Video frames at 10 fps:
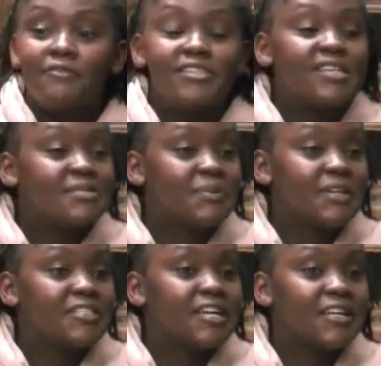this has been
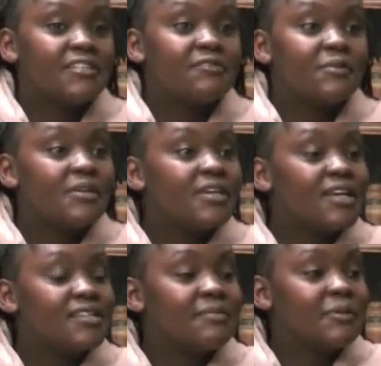a challenge for me
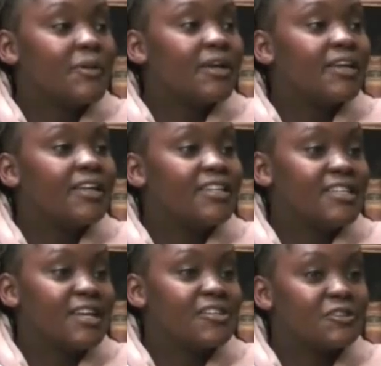as I've been working in
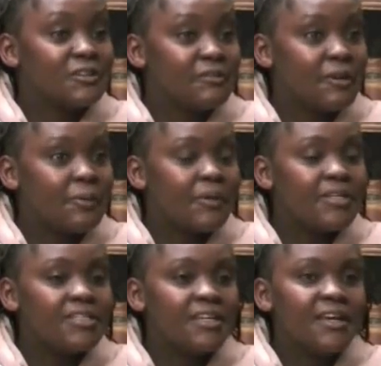international development,